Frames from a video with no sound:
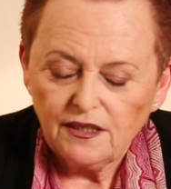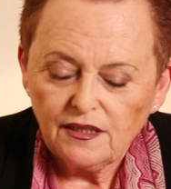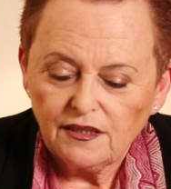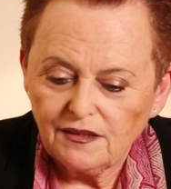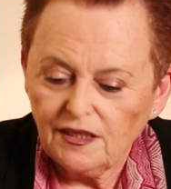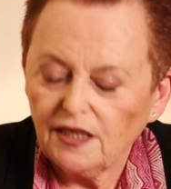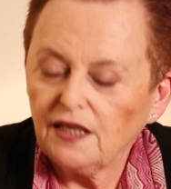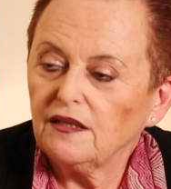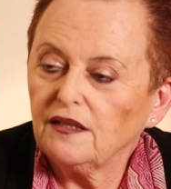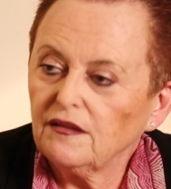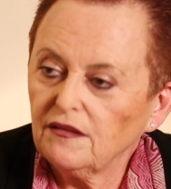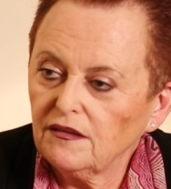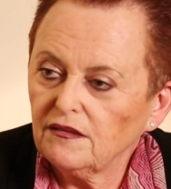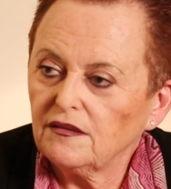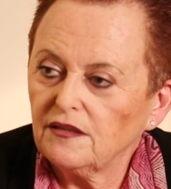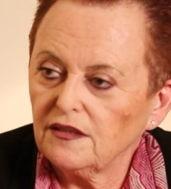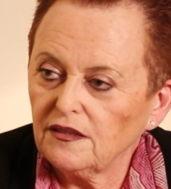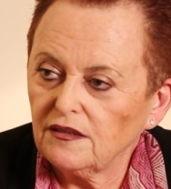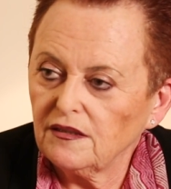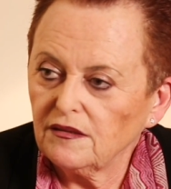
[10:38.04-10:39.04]
Then
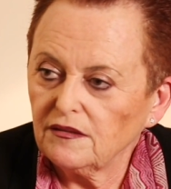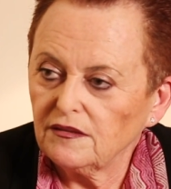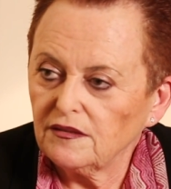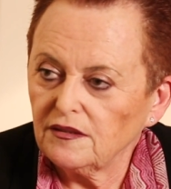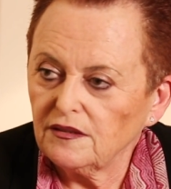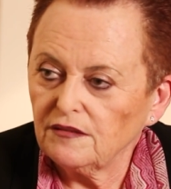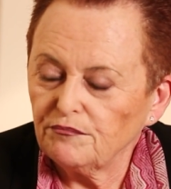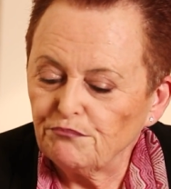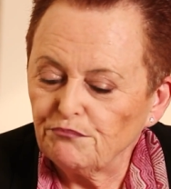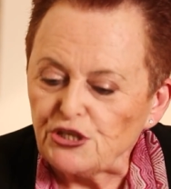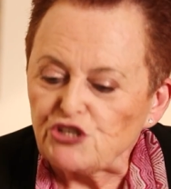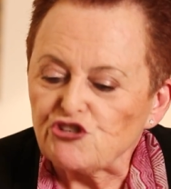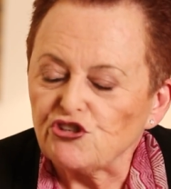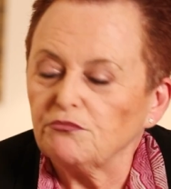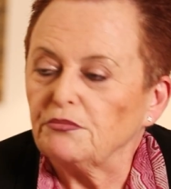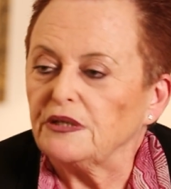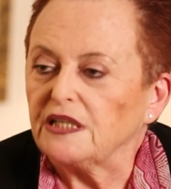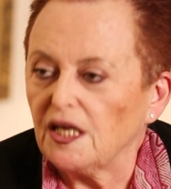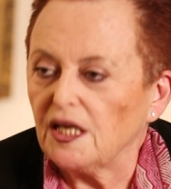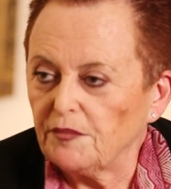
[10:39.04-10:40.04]
the mission
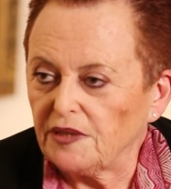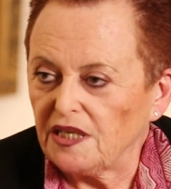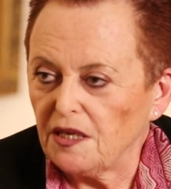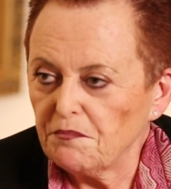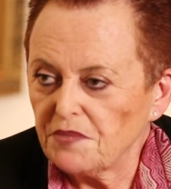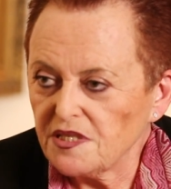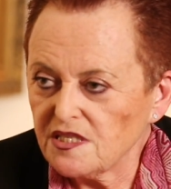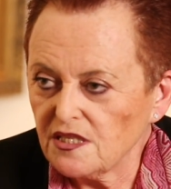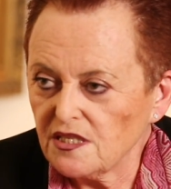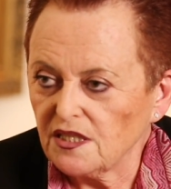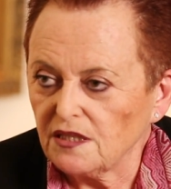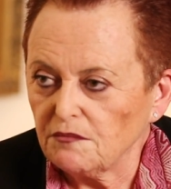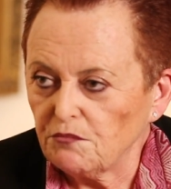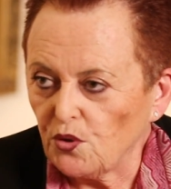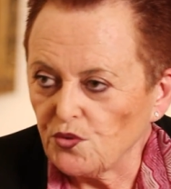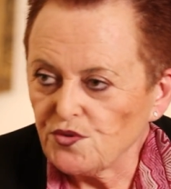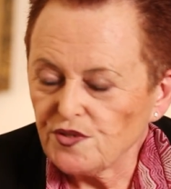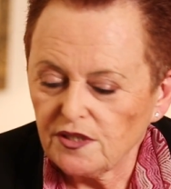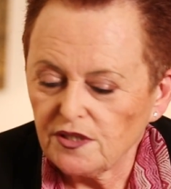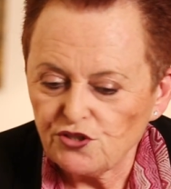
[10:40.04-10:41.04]
became an embassy in
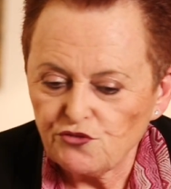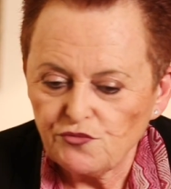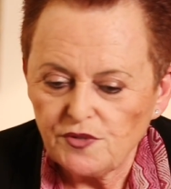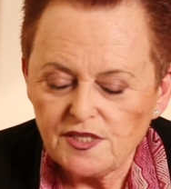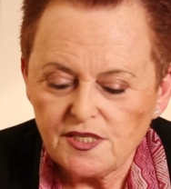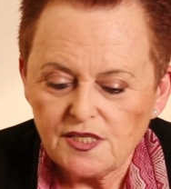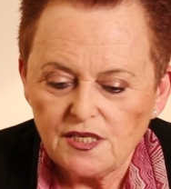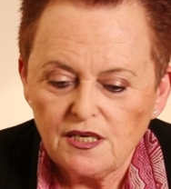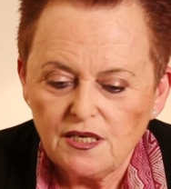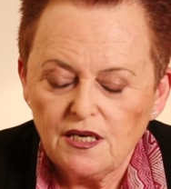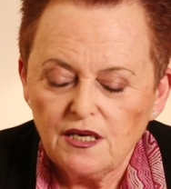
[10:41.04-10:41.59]
both countries.